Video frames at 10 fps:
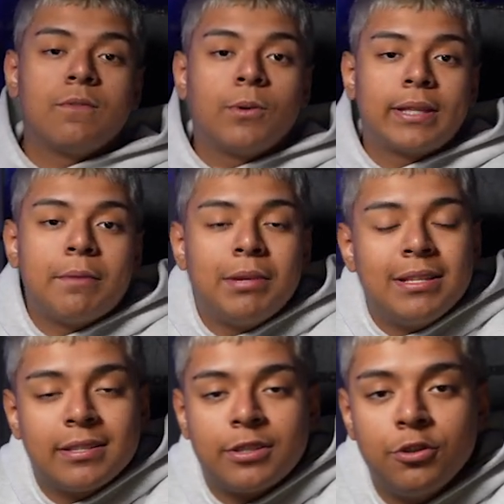What that
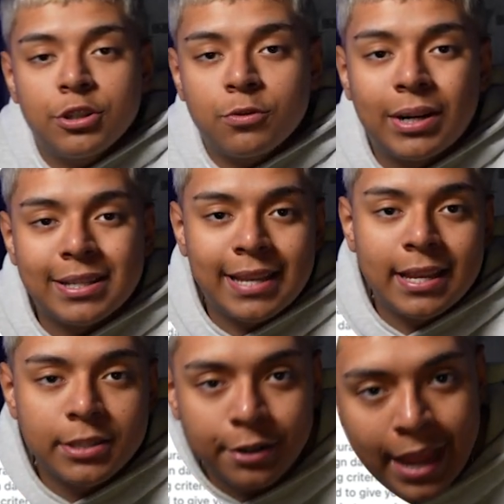means is you just want to
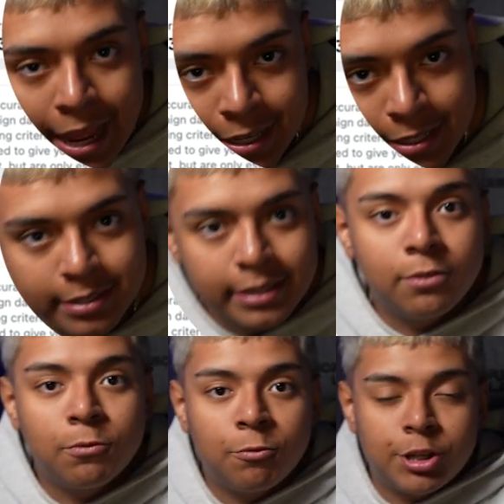test your ad to
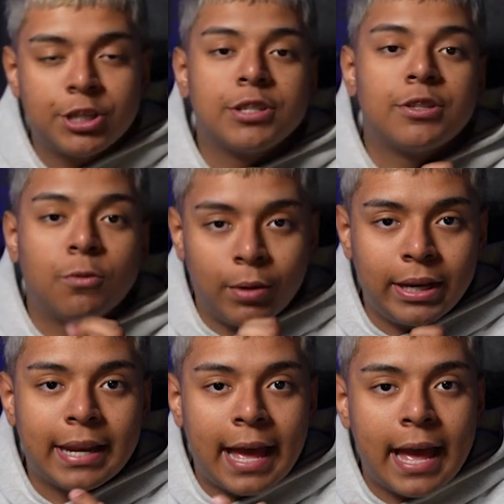see which is the
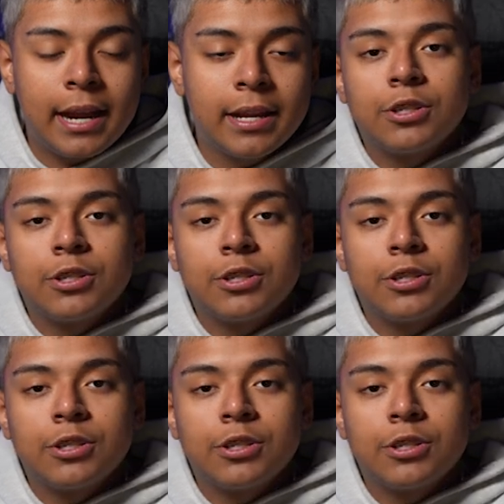winning ad.